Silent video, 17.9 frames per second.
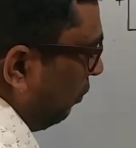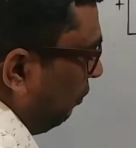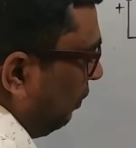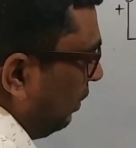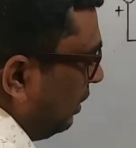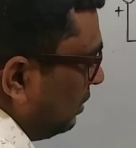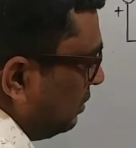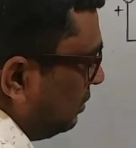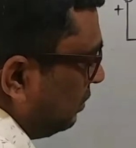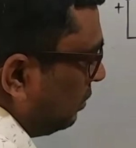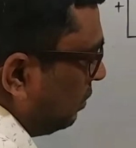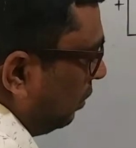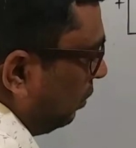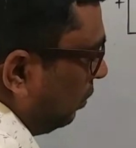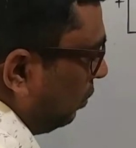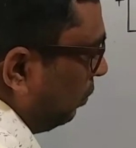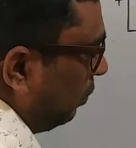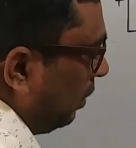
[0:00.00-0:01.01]
V is
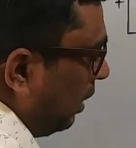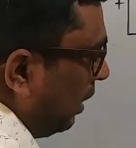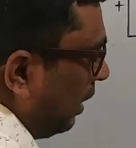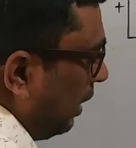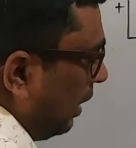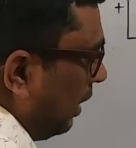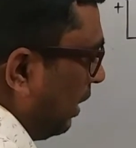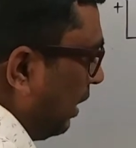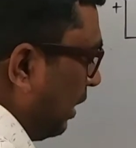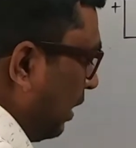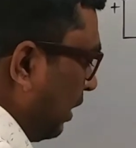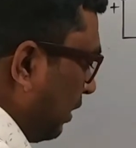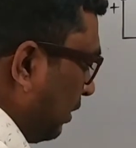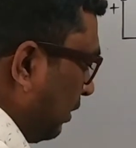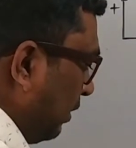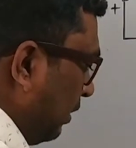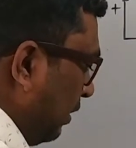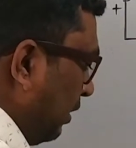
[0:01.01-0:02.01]
equal to
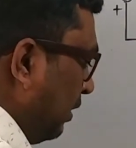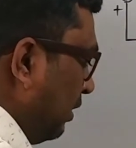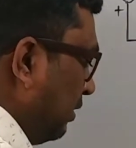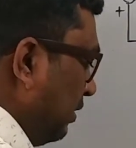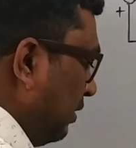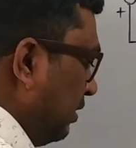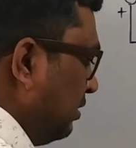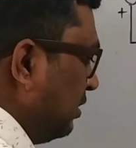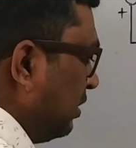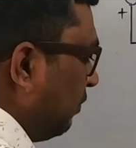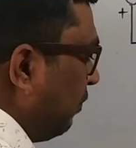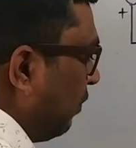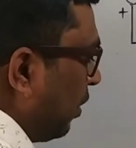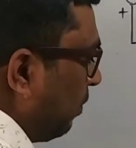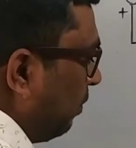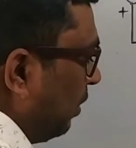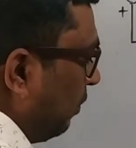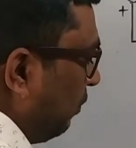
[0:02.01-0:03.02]
IR. This is the
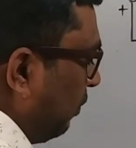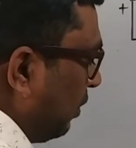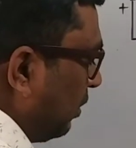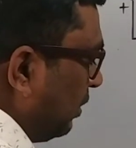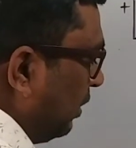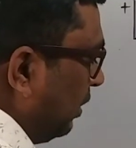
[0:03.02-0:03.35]
formula for